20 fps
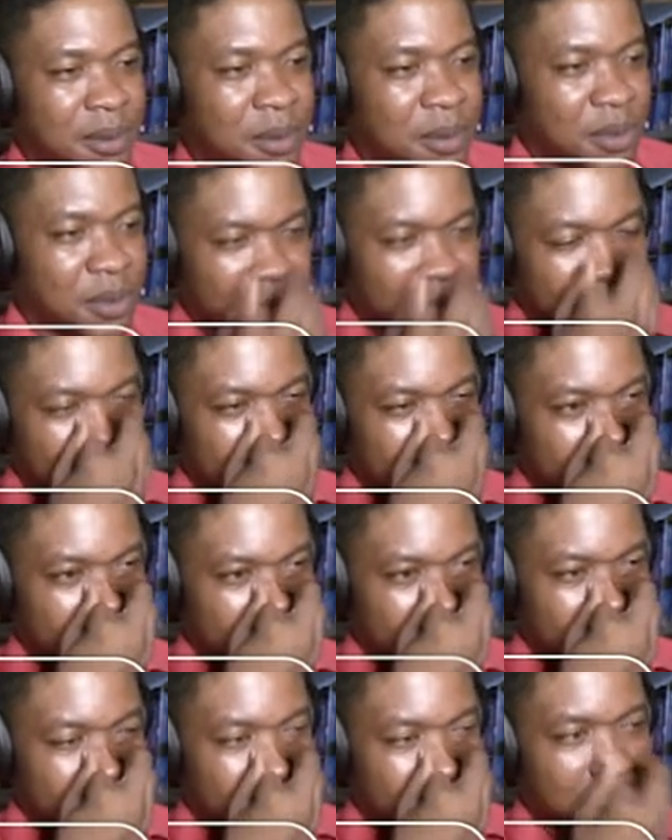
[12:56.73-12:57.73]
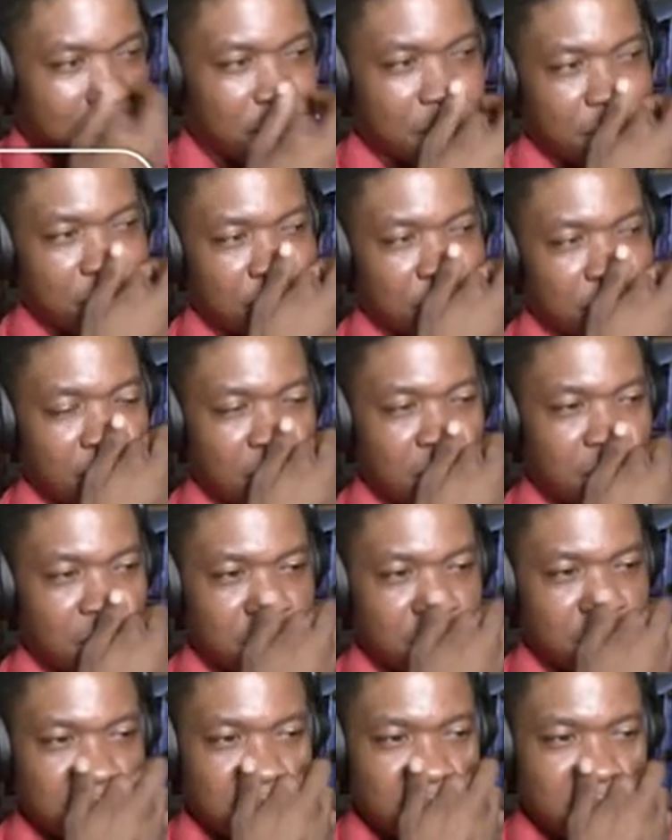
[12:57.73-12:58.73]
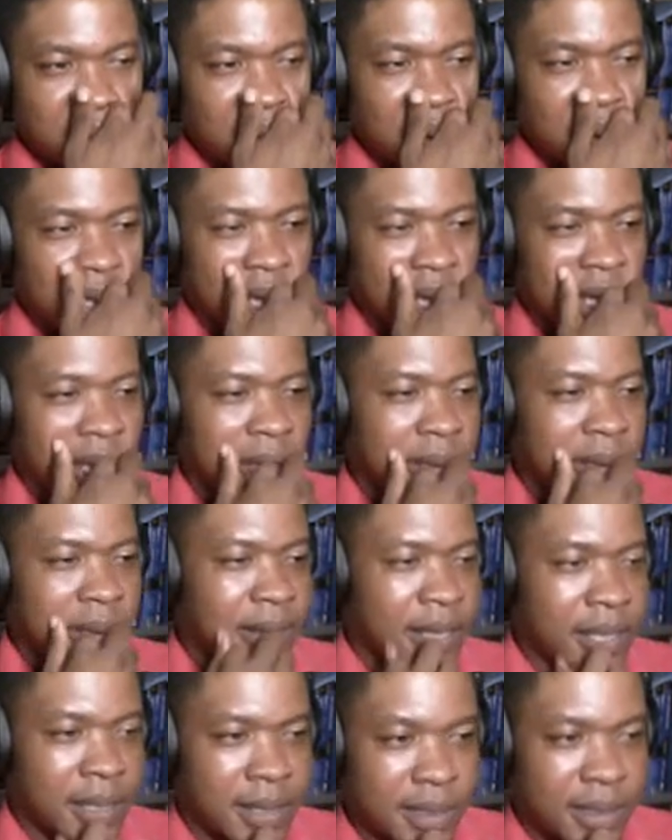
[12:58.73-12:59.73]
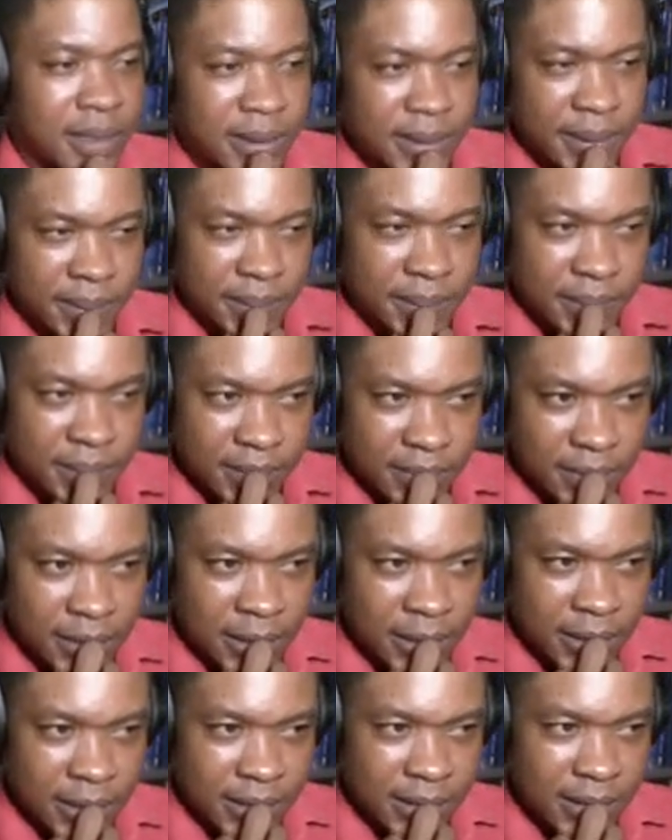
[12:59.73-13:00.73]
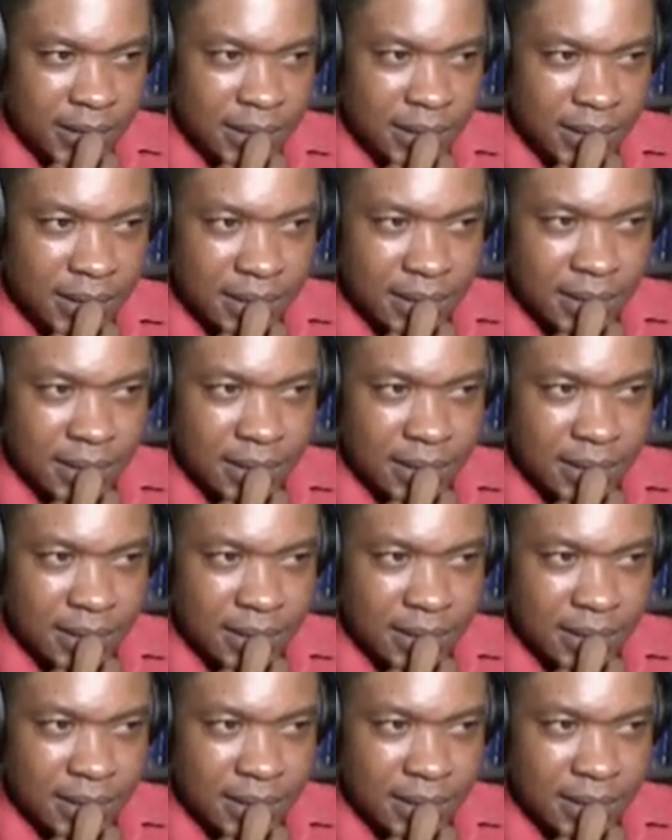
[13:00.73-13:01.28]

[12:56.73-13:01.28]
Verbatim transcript: Let's wrong with your nose? Okay, no. Nelson.